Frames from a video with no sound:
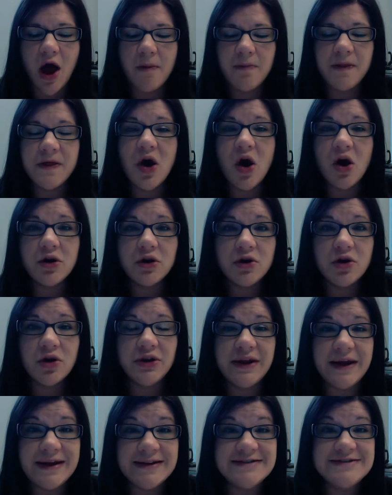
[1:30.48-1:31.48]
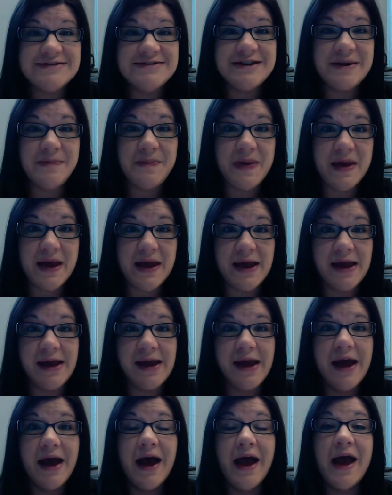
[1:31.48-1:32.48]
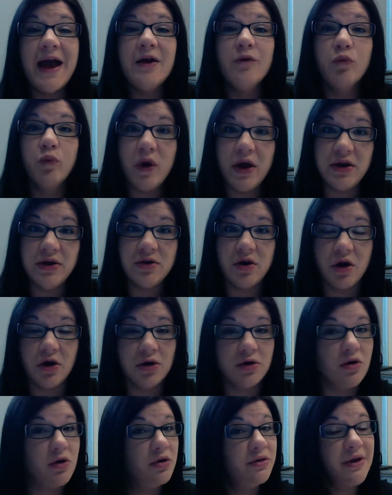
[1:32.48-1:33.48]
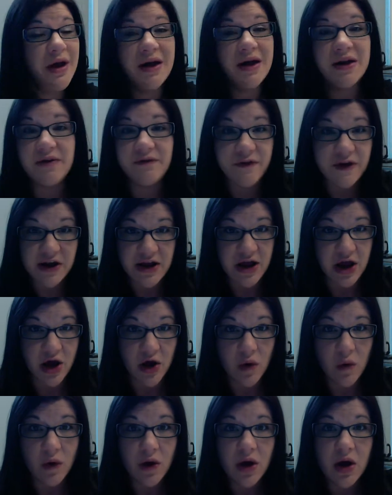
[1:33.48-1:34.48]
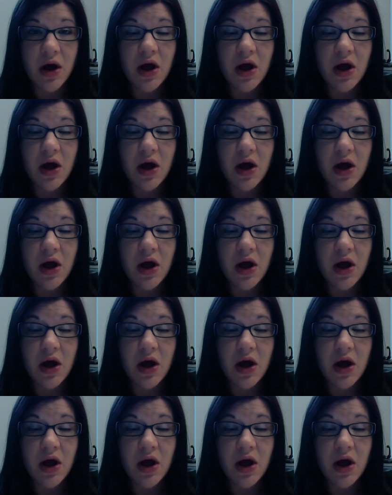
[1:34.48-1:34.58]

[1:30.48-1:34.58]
The article needs to be a written article, not a video.